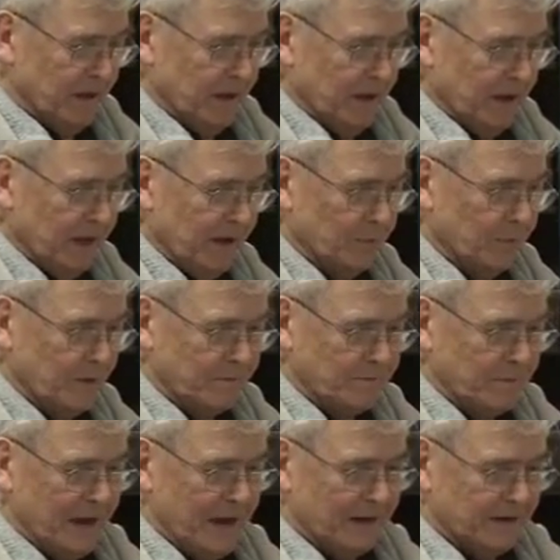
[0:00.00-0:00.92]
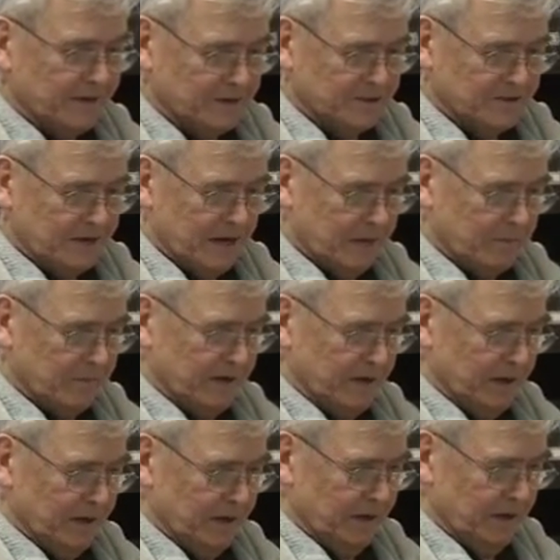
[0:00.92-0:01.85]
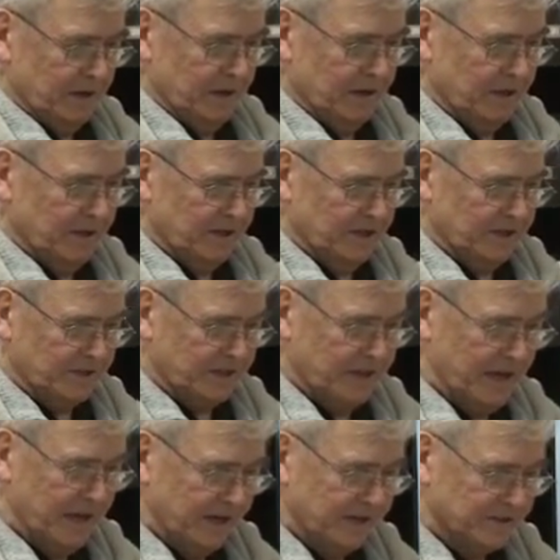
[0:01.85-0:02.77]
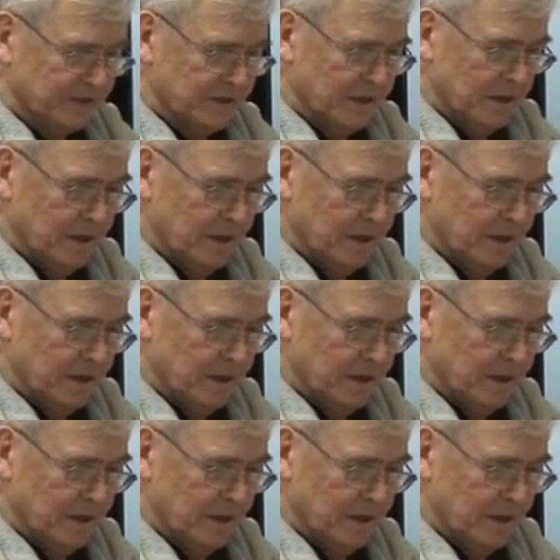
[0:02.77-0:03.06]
and repack the salmon into these kegs.